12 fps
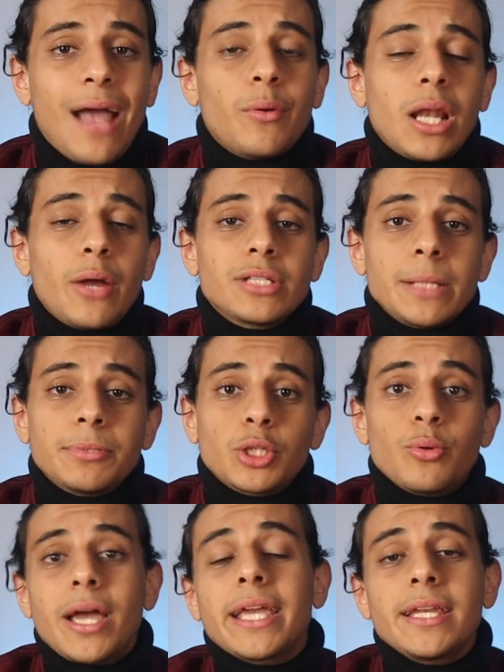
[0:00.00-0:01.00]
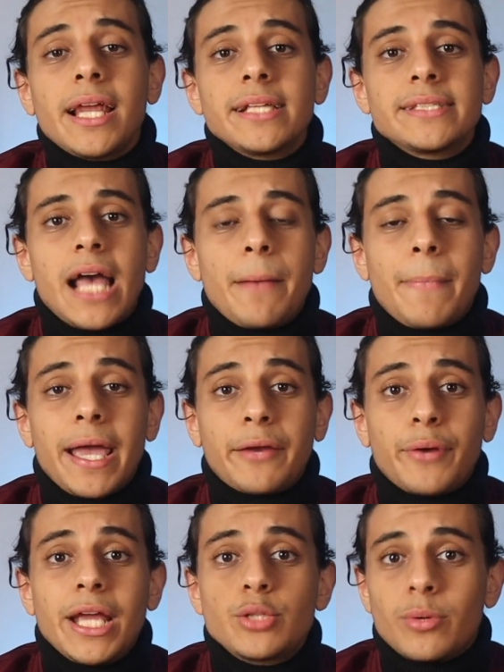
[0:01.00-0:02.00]
and when I was able to recognize that, my
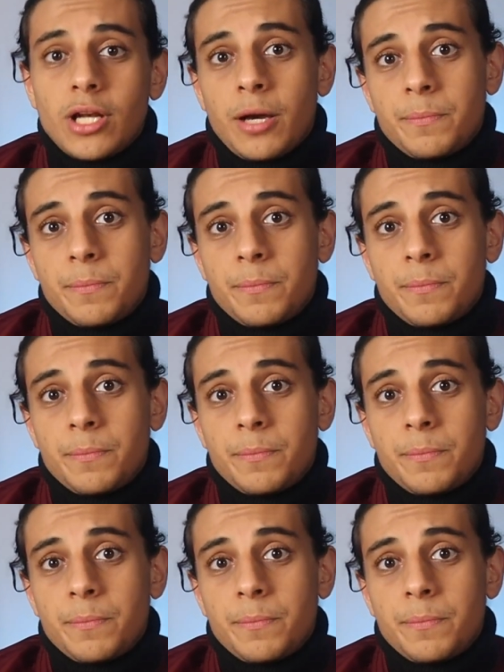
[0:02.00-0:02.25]
grades went